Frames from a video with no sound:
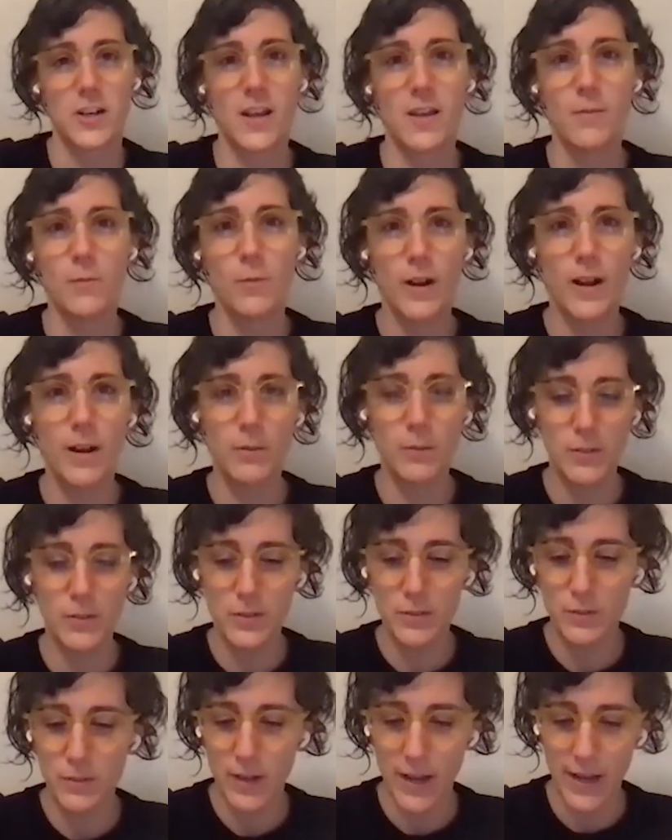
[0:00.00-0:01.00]
And what I would
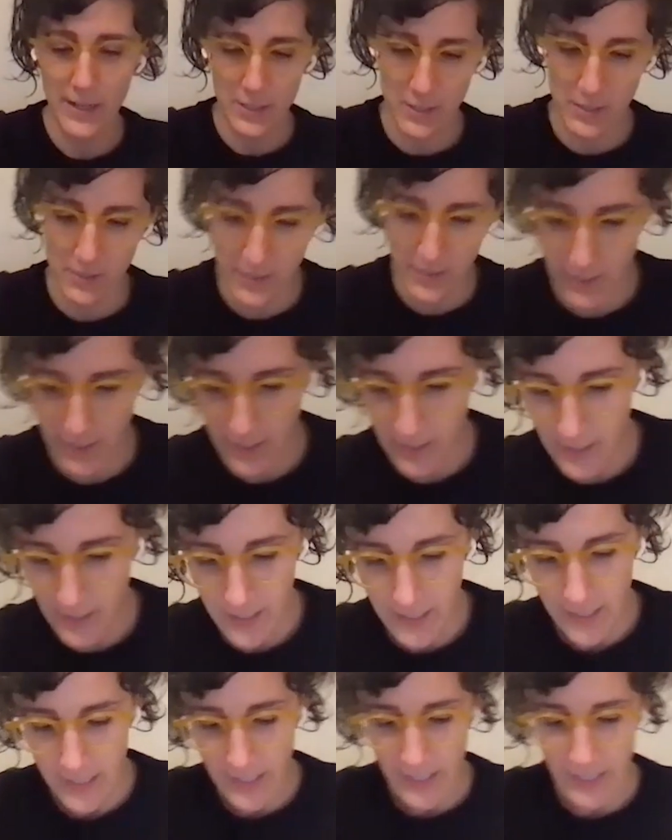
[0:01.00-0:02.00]
do actually
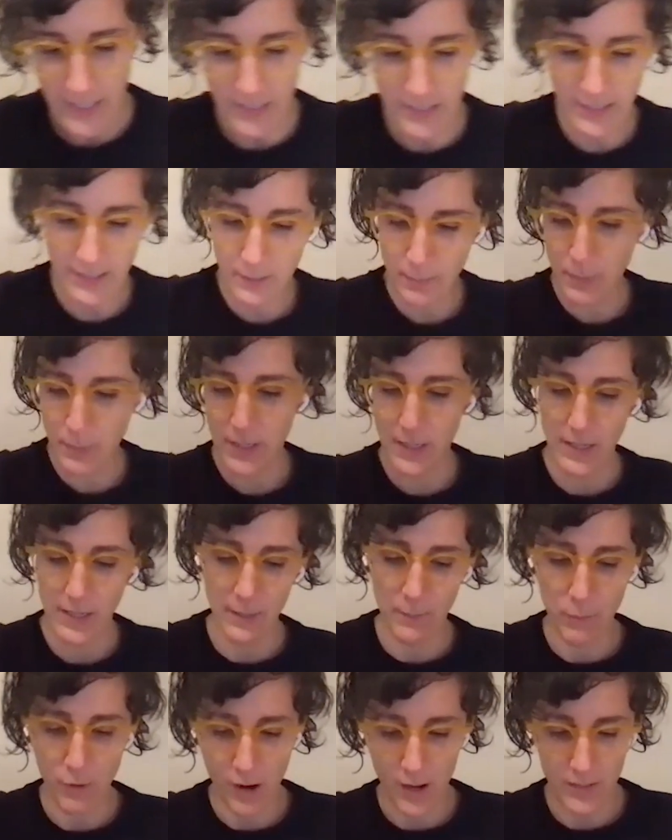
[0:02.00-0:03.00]
in this
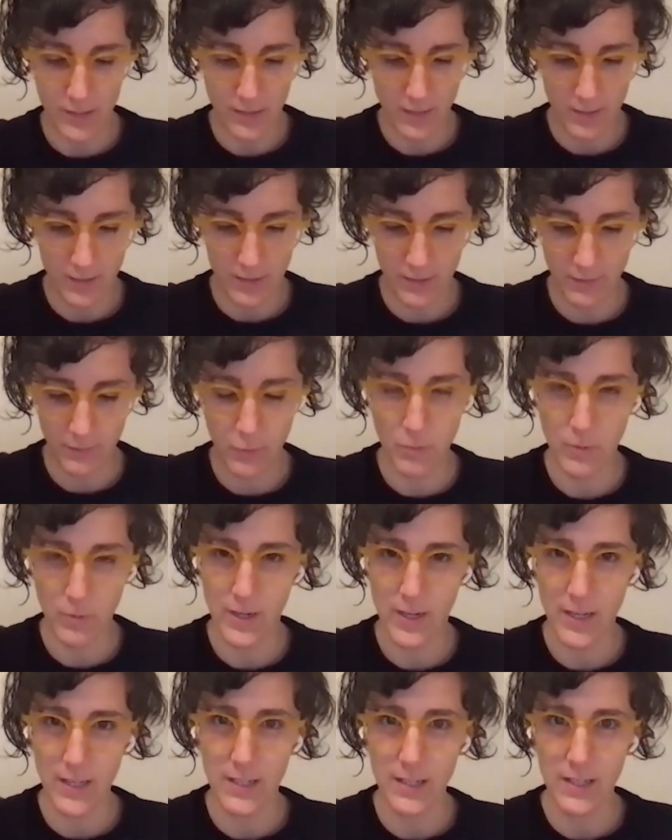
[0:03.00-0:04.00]
beginning process of
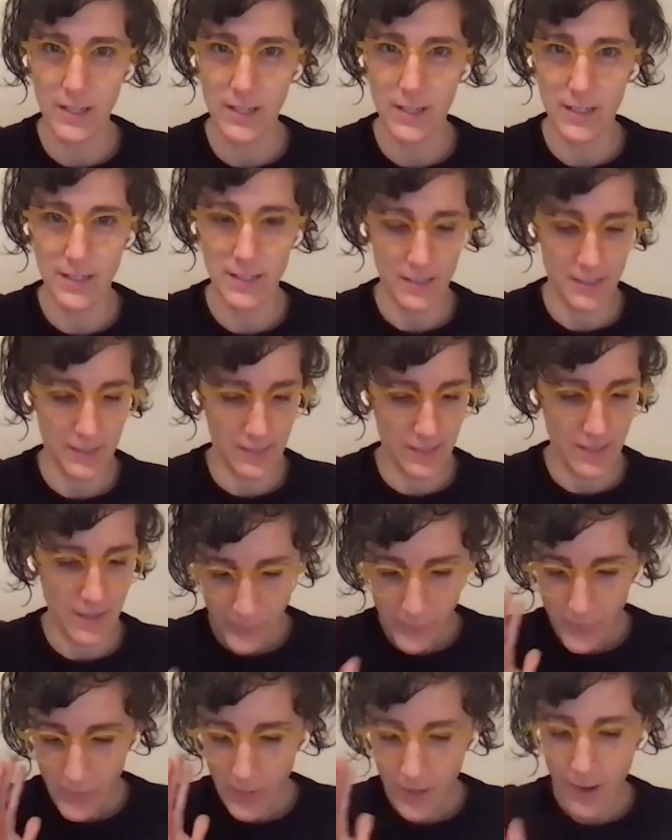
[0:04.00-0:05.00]
quitting is
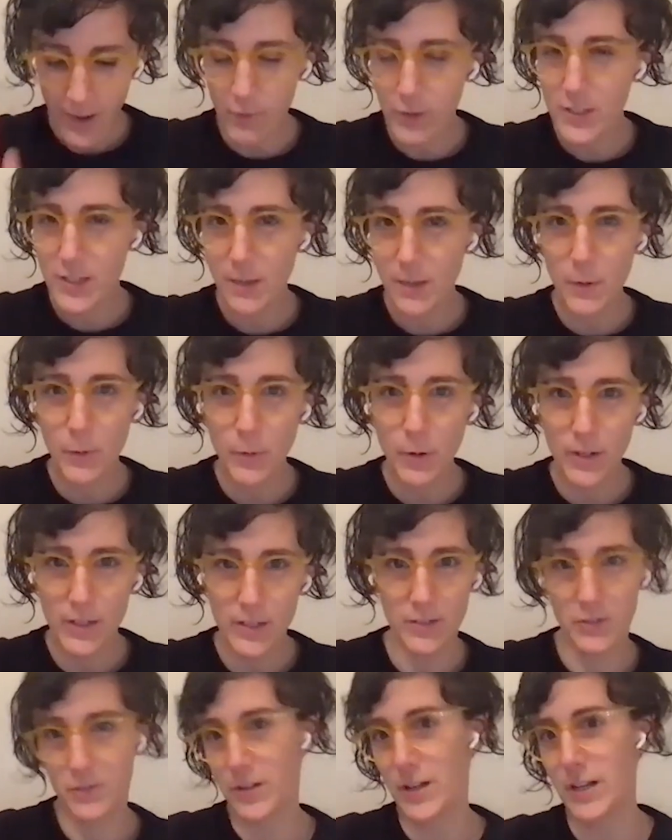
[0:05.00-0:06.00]
every time I wanted
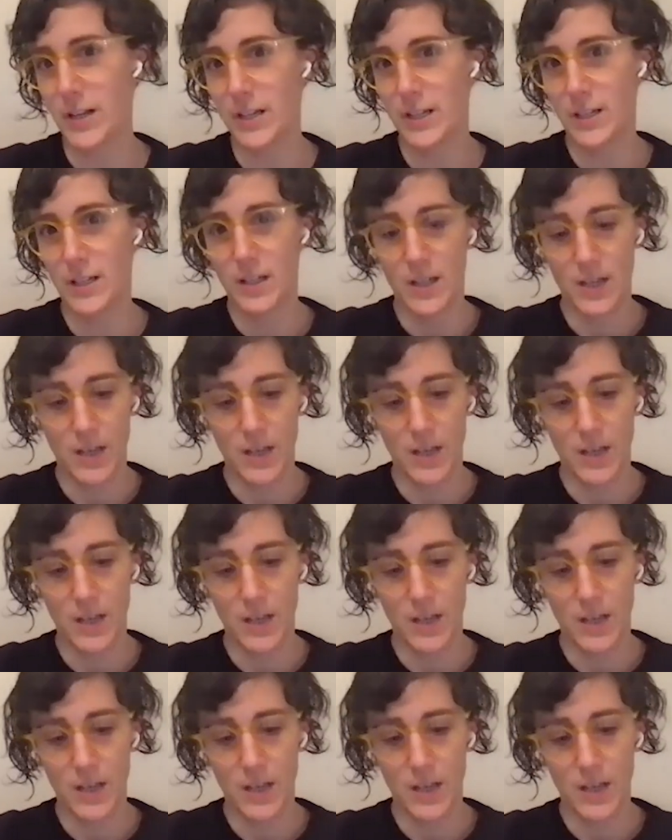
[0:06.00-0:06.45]
to drink,